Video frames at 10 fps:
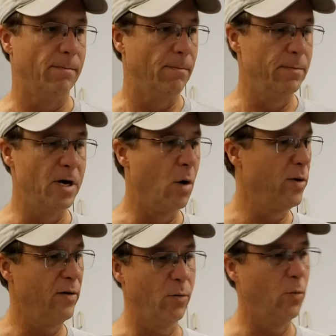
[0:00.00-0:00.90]
you know,
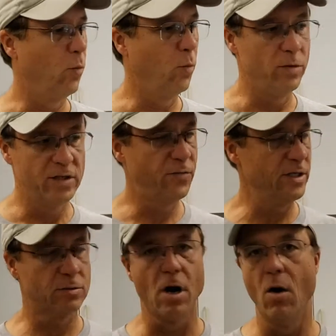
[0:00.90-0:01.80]
these
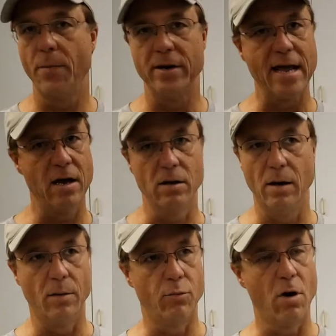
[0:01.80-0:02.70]
fish go up and down
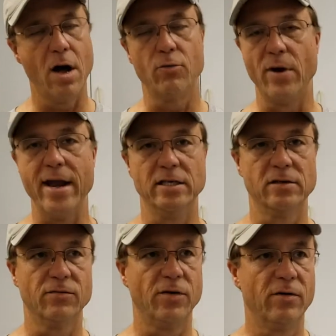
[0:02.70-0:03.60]
a broad range
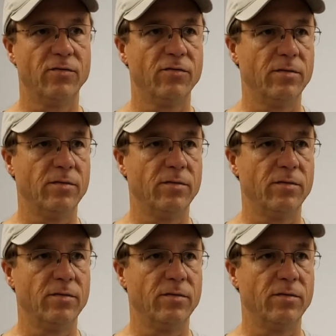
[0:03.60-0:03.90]
of